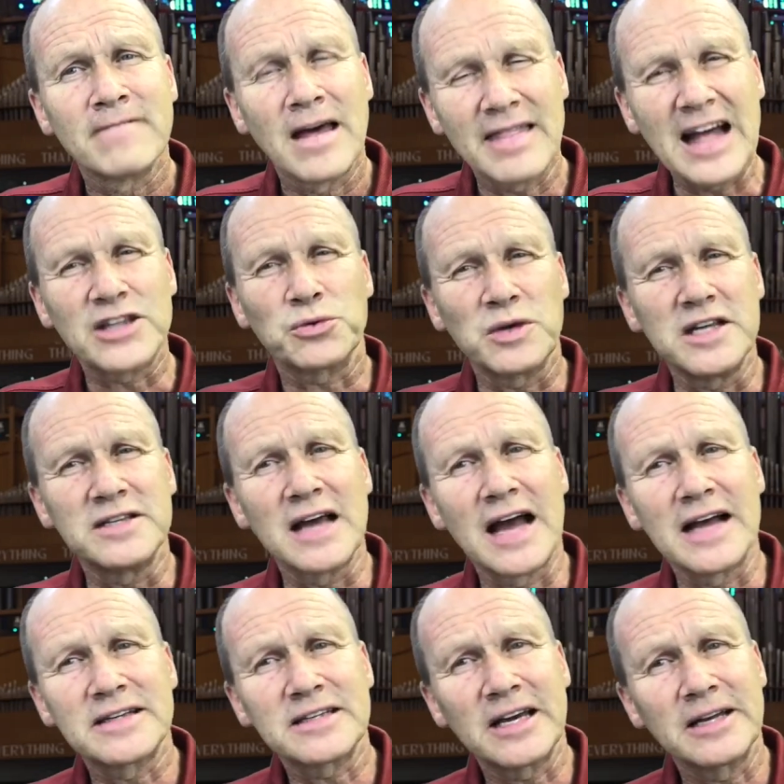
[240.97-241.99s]
That's what he's
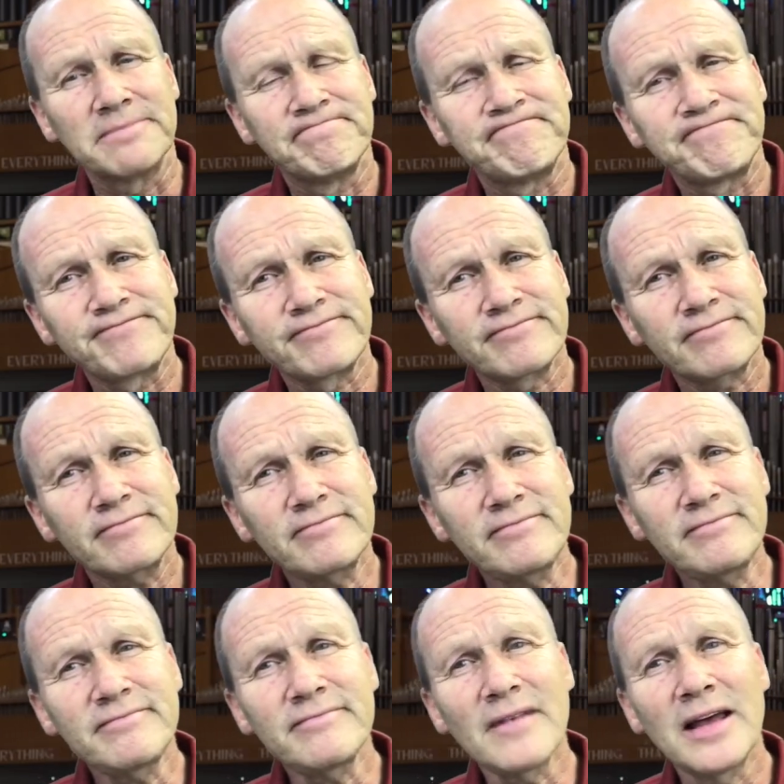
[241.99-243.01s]
asking.
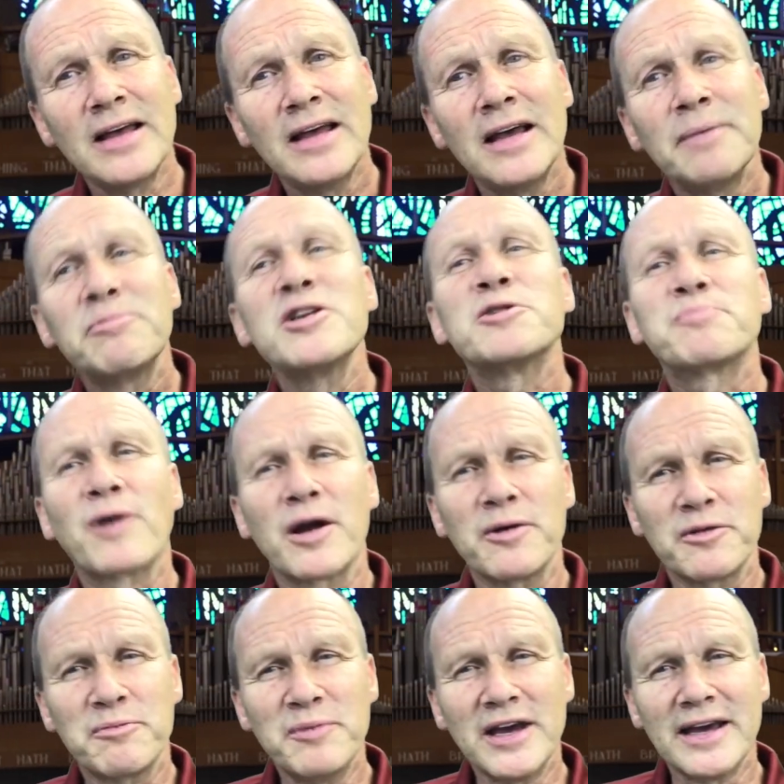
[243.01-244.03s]
Please pray
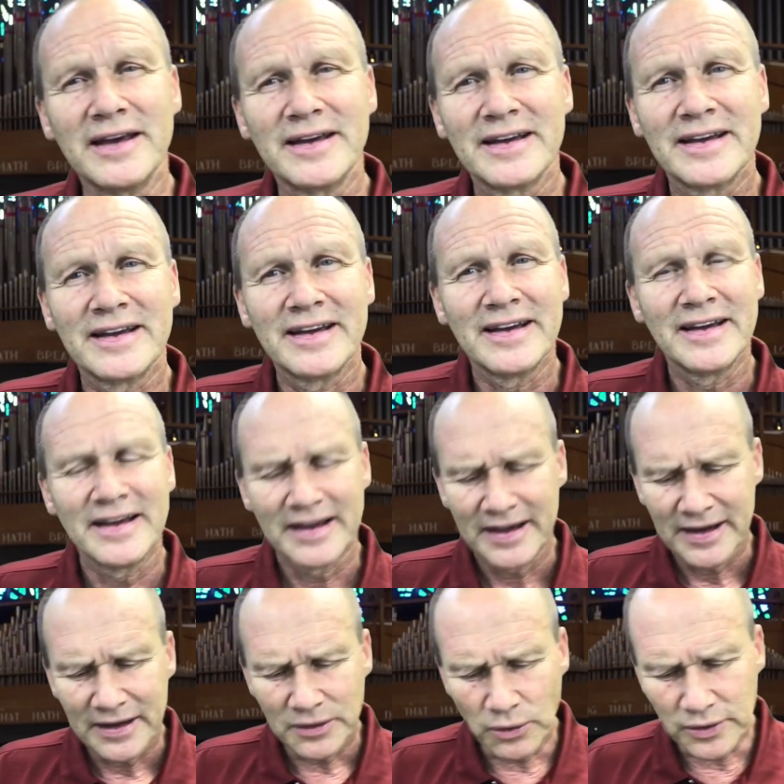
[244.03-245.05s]
with me.
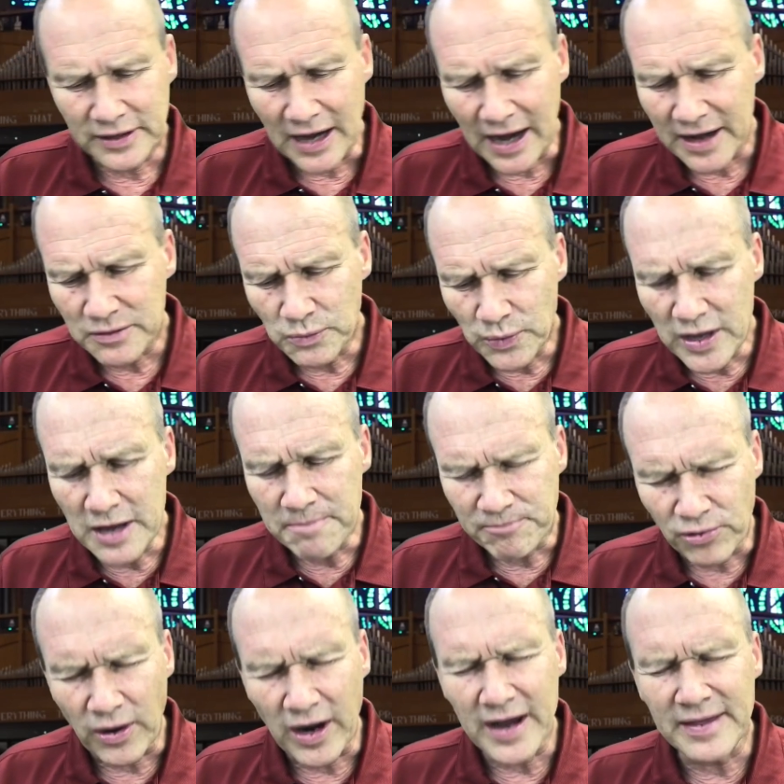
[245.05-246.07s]
Lord God, we
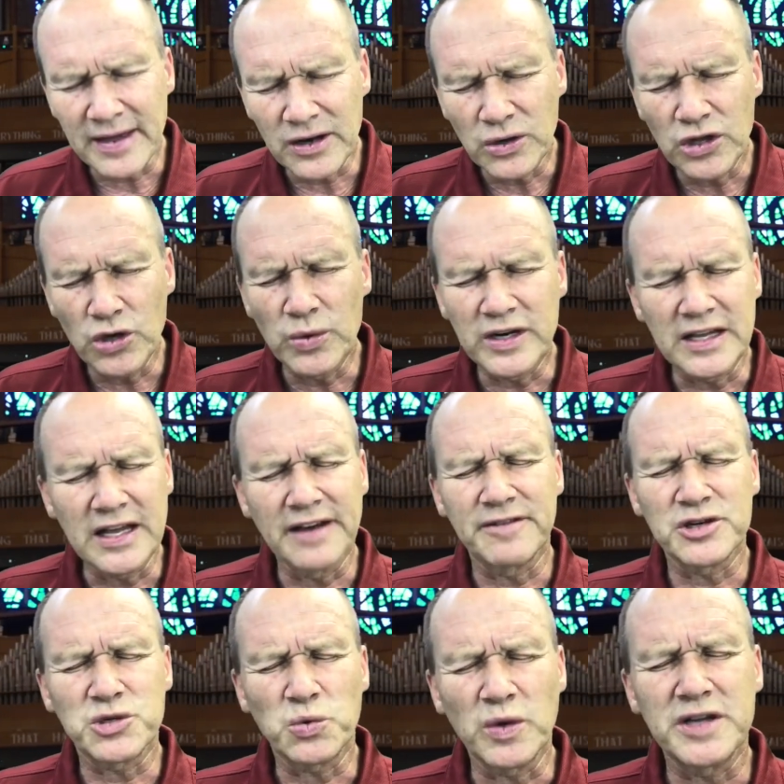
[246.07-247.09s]
pray that you would give
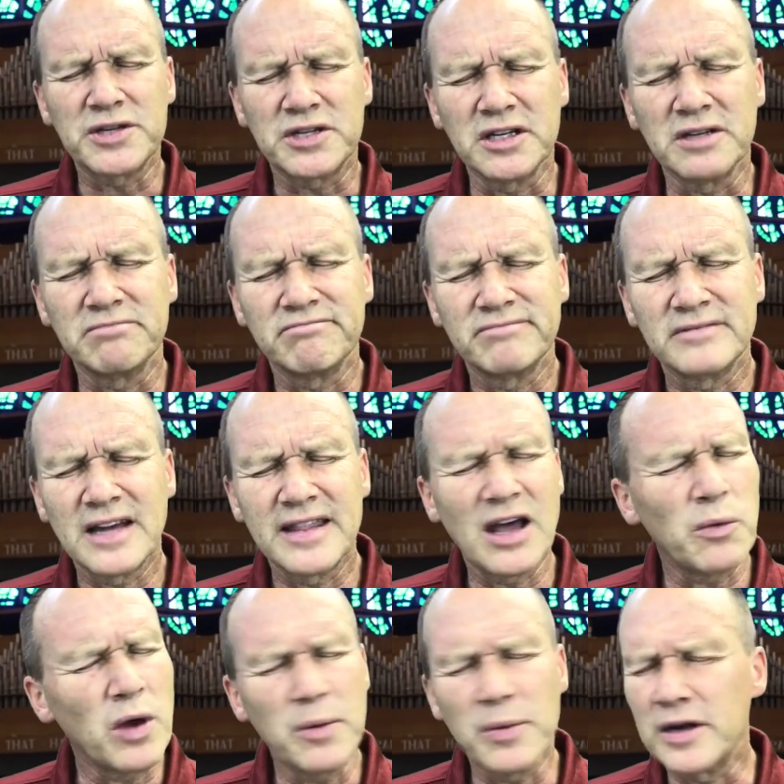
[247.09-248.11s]
us wisdom and
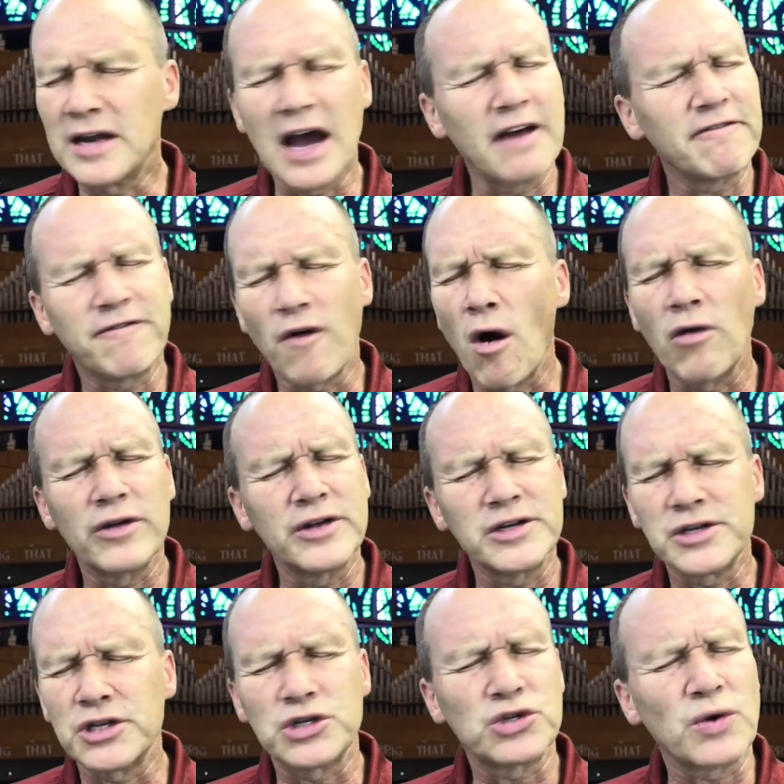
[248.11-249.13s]
that we would not fall
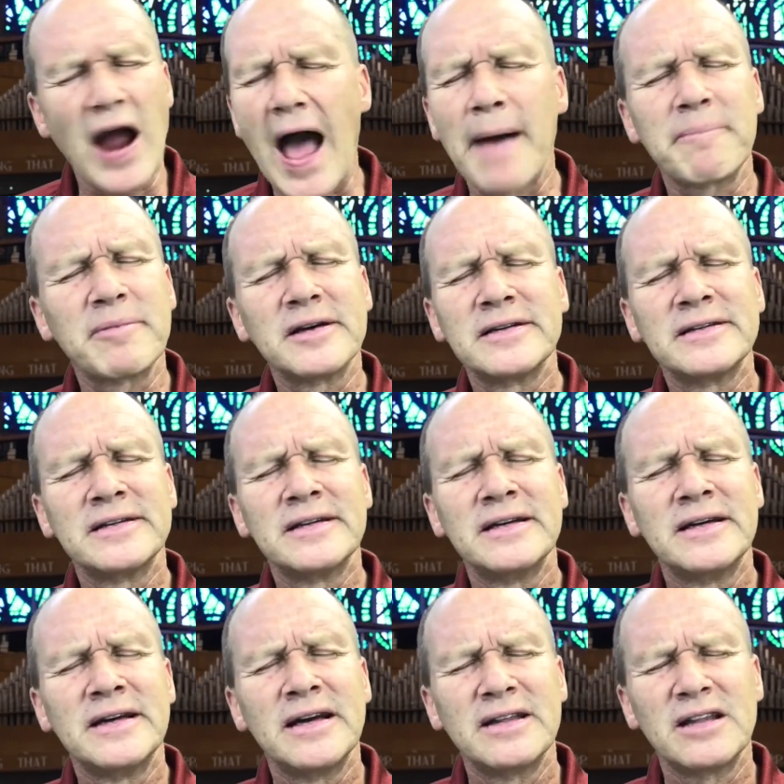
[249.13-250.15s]
into the trap
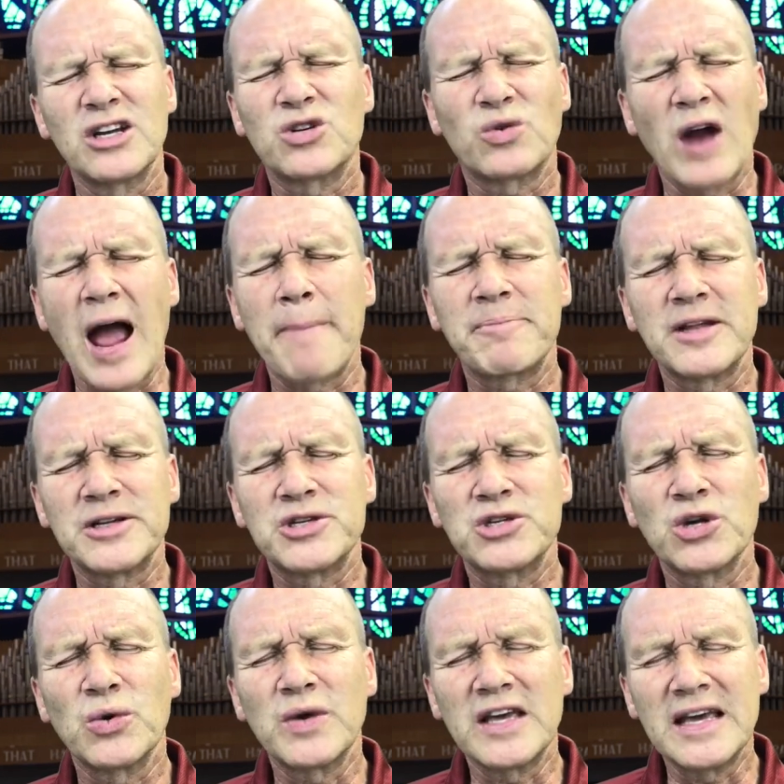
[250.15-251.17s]
that
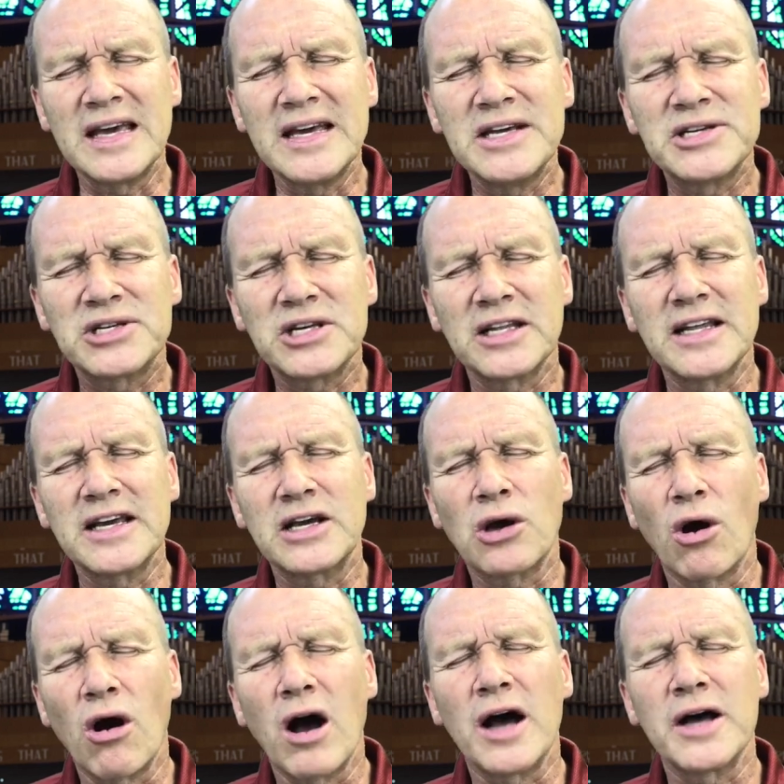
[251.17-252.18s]
so easily
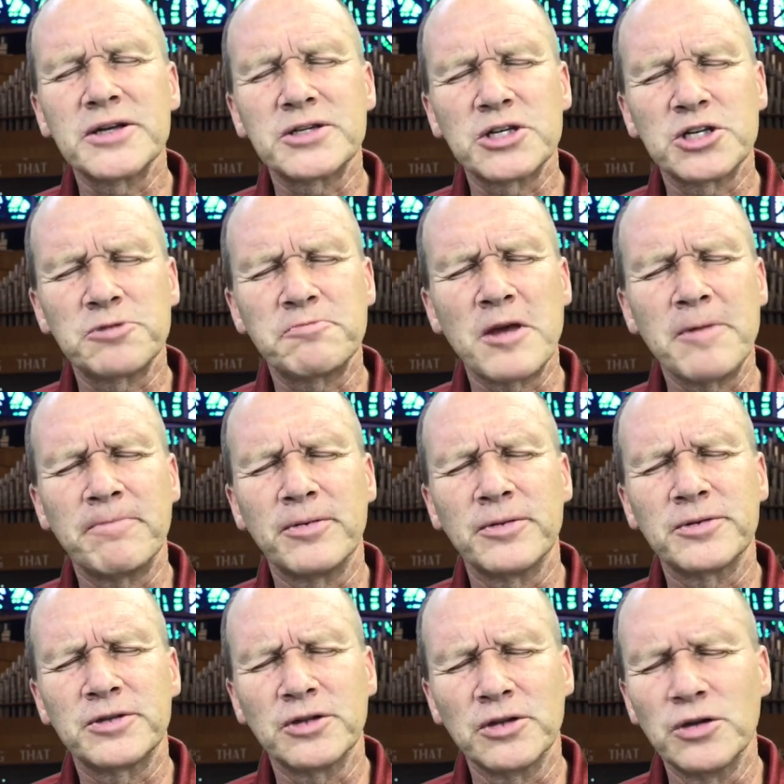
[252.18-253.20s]
causes
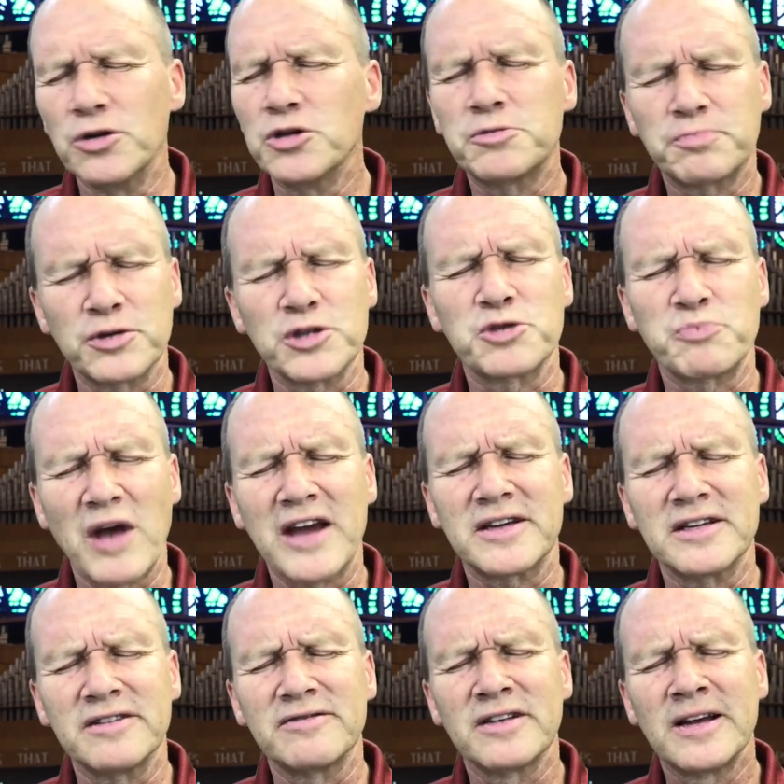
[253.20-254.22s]
people to lose
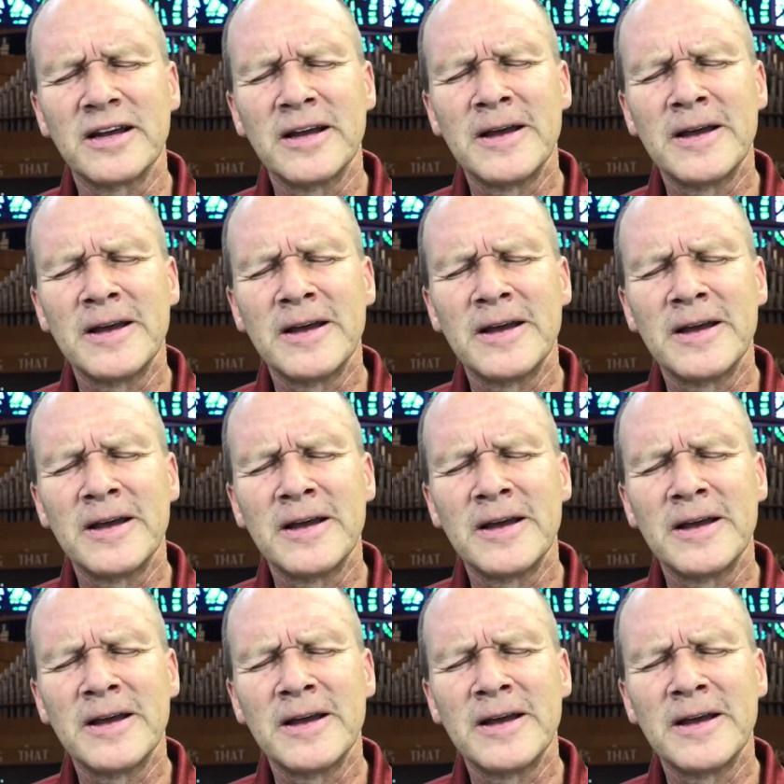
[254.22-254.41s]
perspective.